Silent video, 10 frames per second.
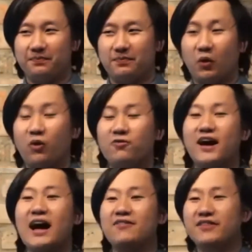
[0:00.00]
Or
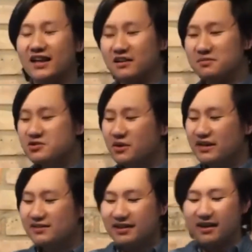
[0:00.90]
five kingdoms joining
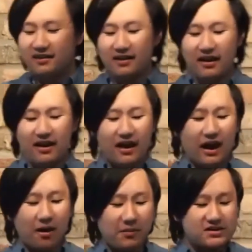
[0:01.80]
together, how
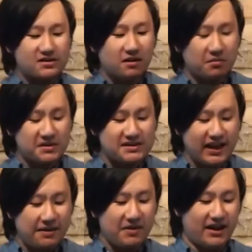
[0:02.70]
much numbers
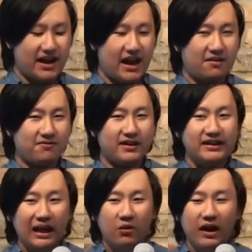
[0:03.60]
they might have. And
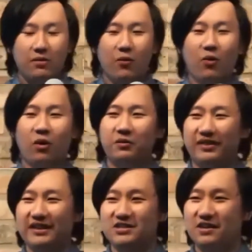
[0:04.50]
they were at war with
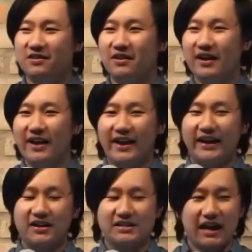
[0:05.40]
each other. And
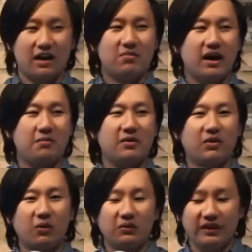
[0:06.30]
here's Abraham with
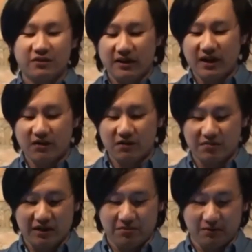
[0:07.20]
only 300
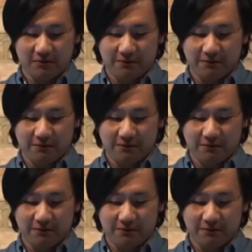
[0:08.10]
people.